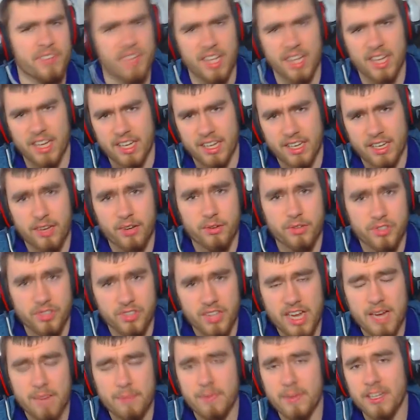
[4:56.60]
you know,
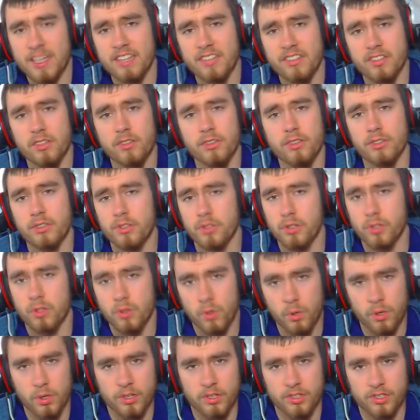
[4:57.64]
sniping, it's closer
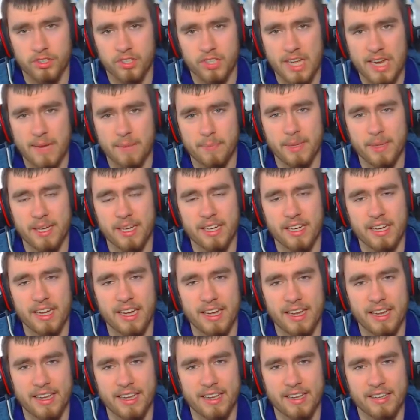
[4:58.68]
quarter sniping
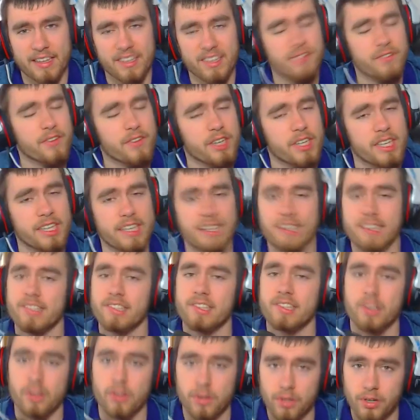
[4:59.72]
and it's very
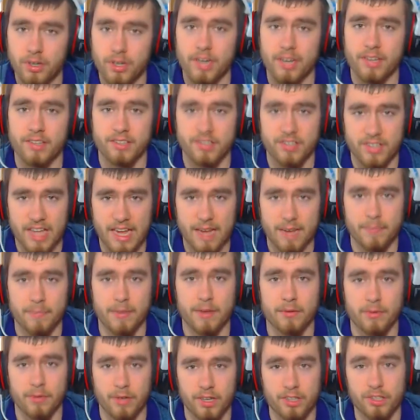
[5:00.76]
easy to learn how to snipe
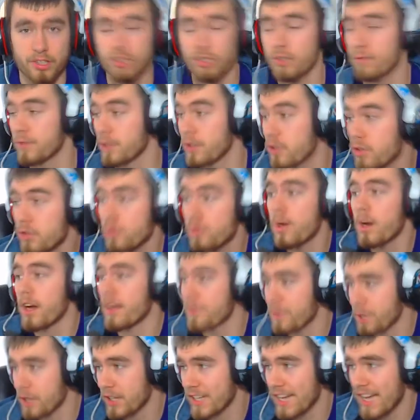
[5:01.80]
in rush. So if you do want,
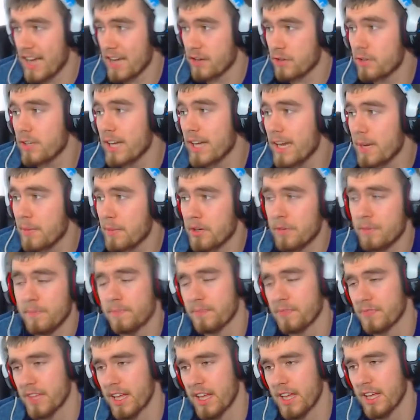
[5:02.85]
if you're a casual gamer,
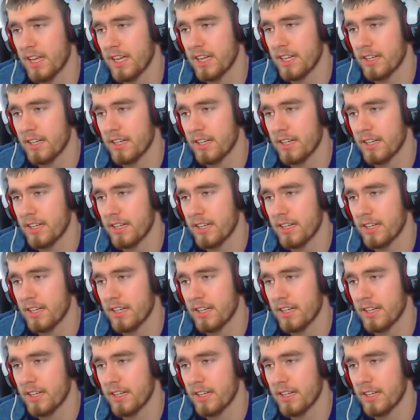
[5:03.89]
you